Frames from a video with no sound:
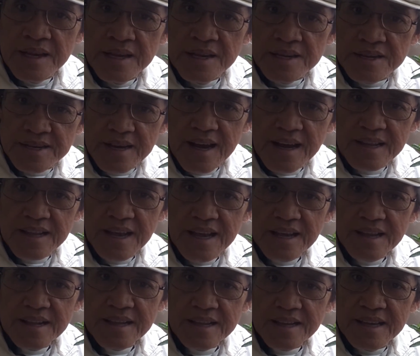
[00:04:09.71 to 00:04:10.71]

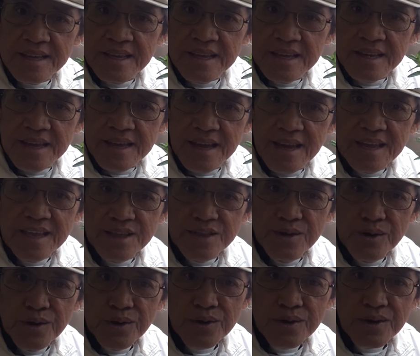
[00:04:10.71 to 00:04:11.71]
channel,
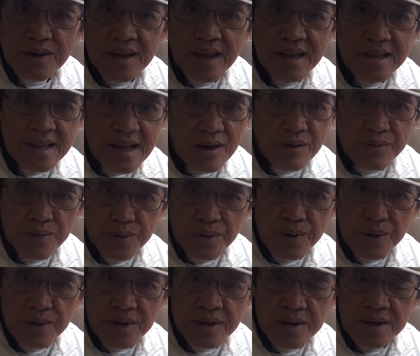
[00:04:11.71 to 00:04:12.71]
Indoor and
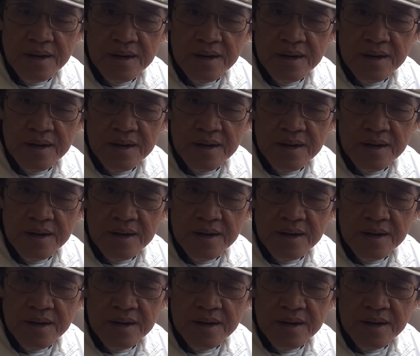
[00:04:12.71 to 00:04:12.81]
Outdoor